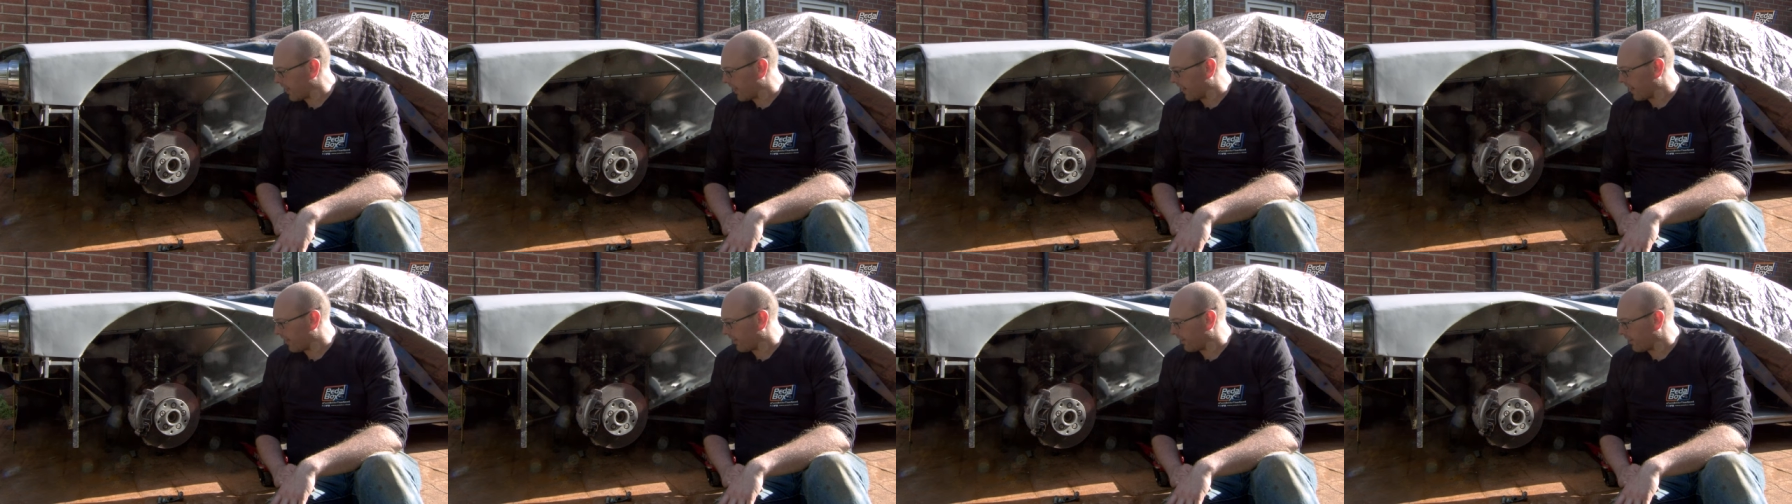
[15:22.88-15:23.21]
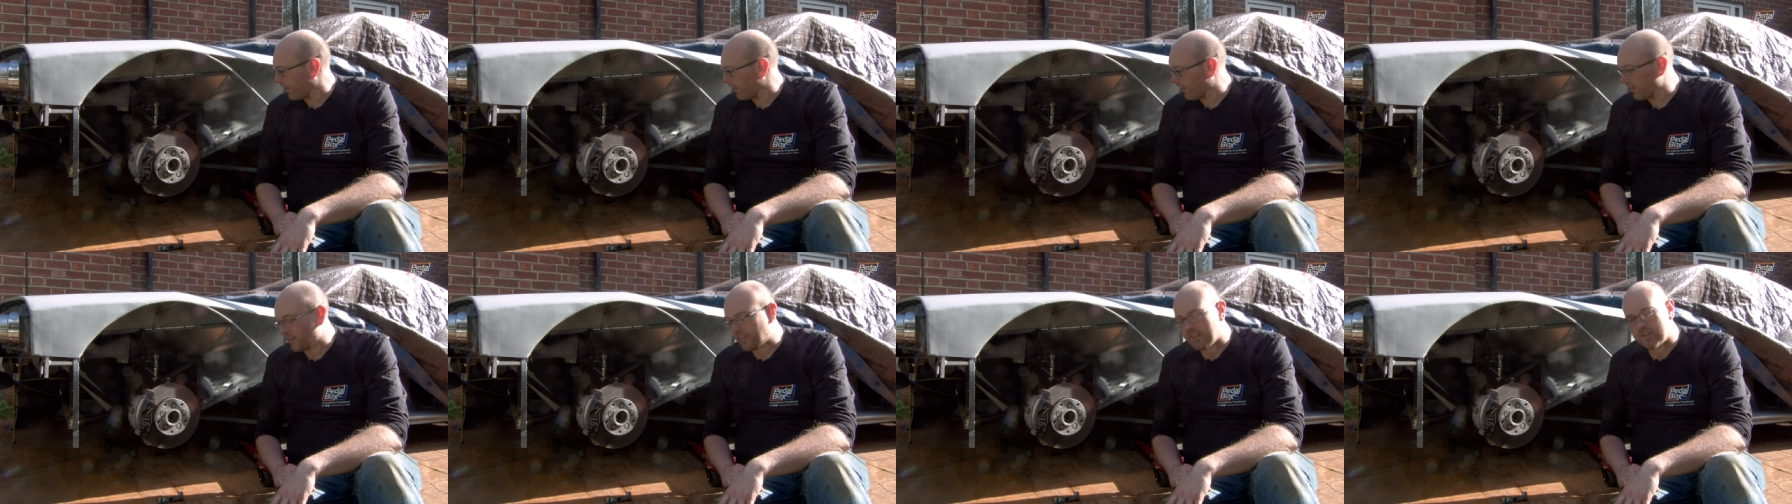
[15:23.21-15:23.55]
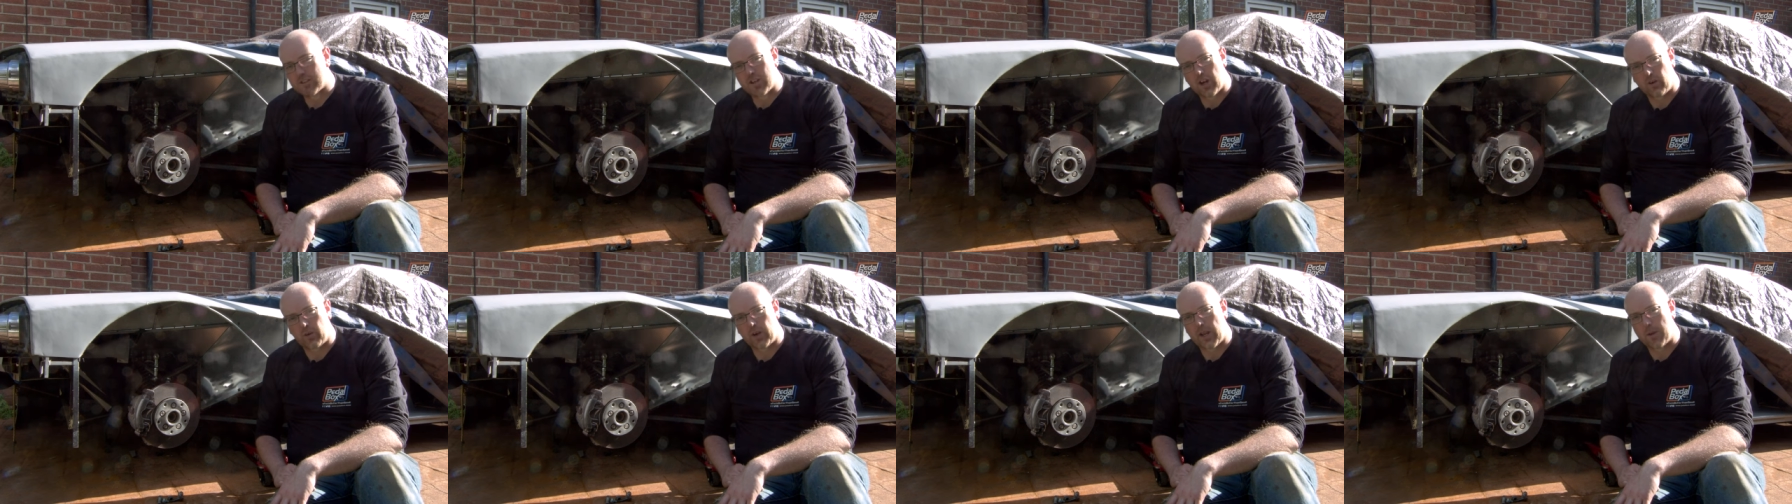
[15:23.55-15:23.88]
and I think
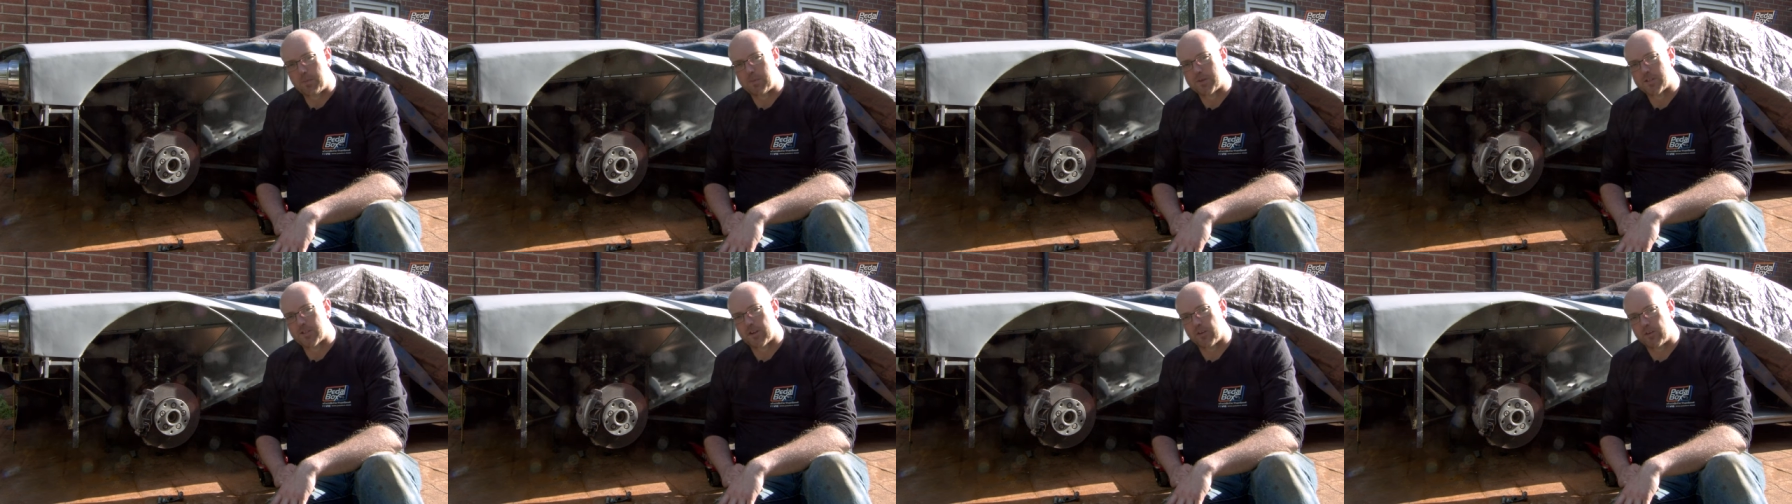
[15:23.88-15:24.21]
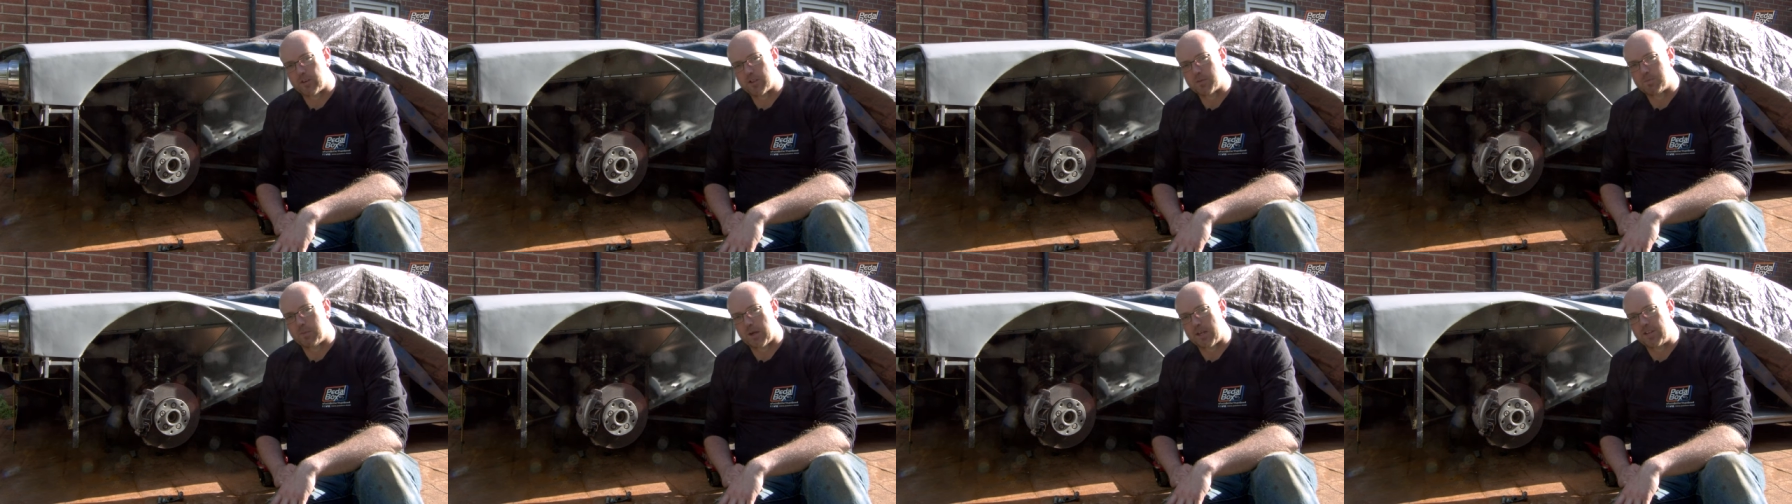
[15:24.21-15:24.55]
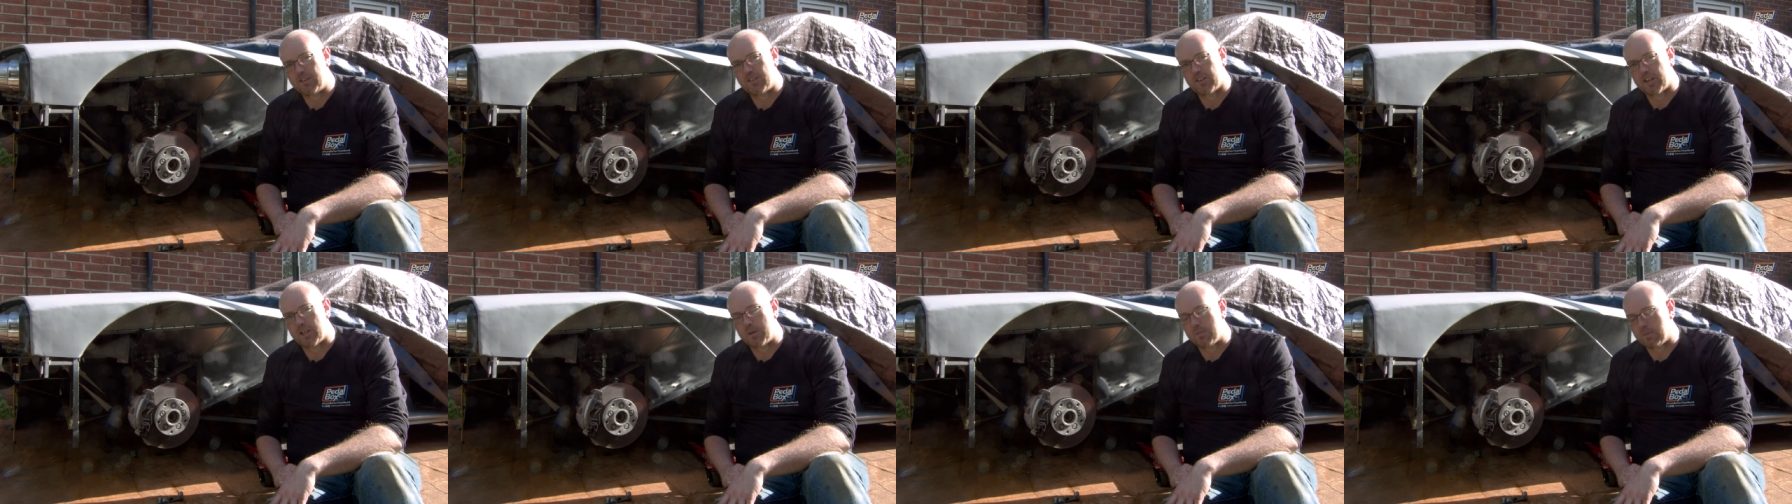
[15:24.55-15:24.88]
this whole episode has
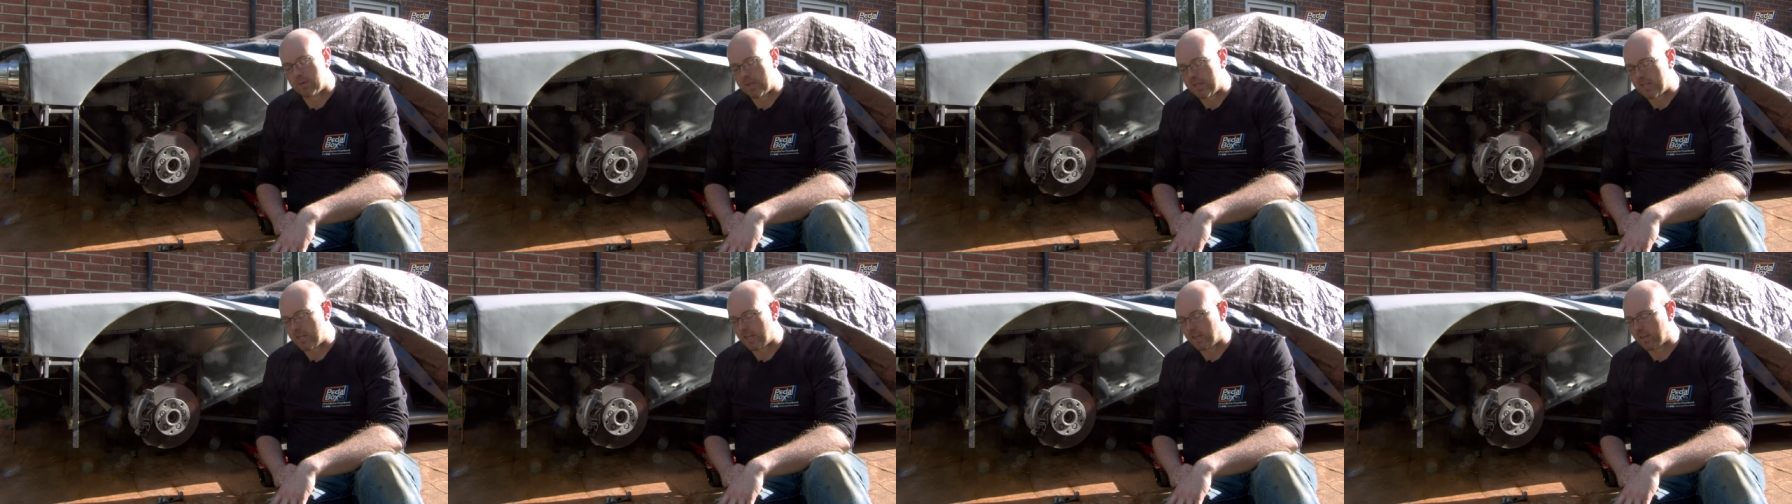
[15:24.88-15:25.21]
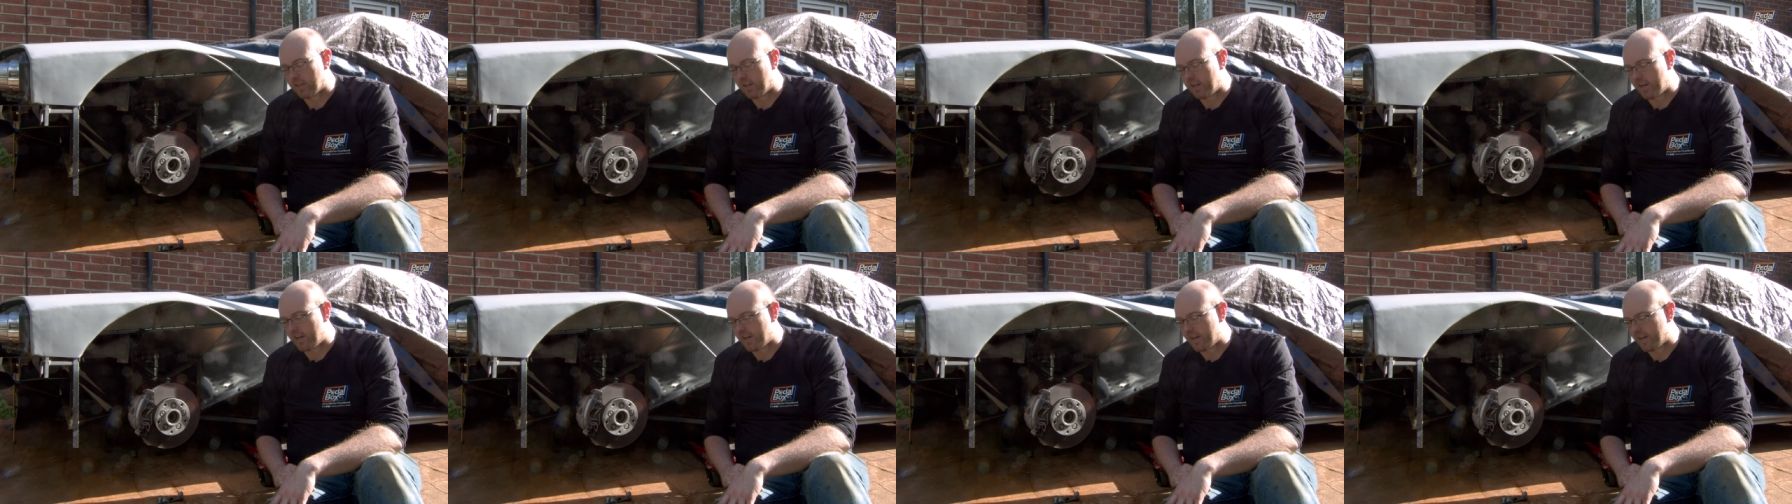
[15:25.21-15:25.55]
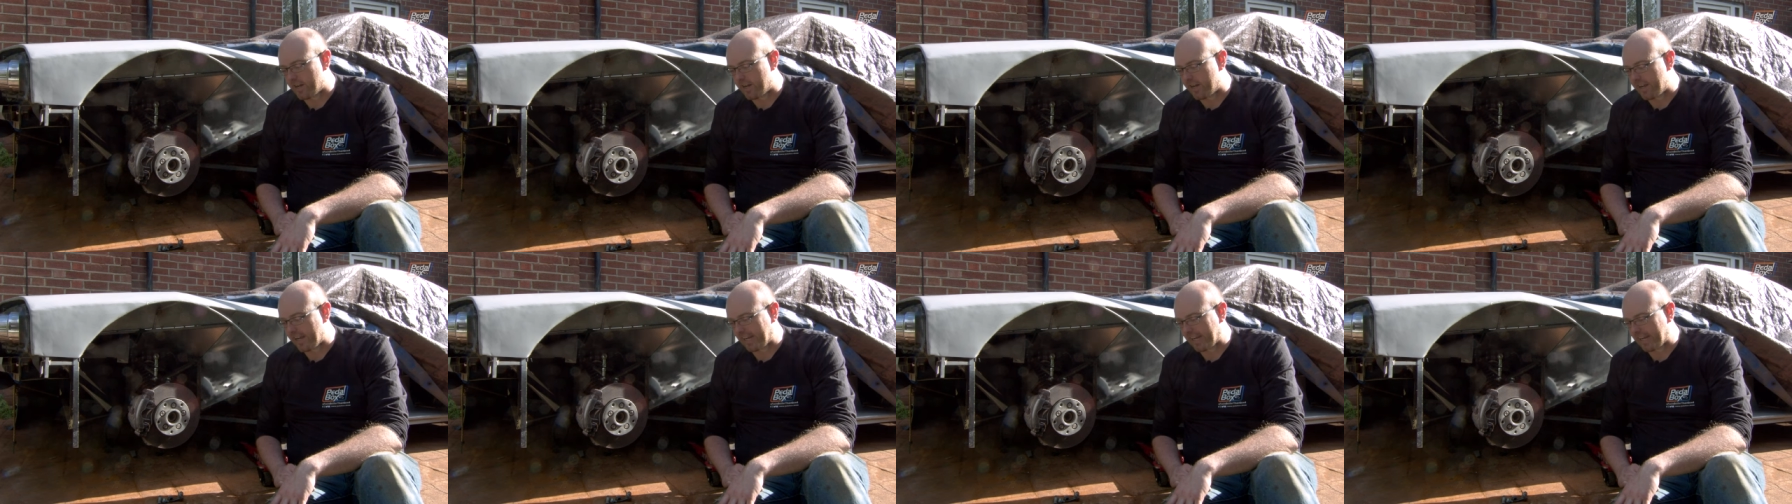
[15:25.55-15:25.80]
basically been uh,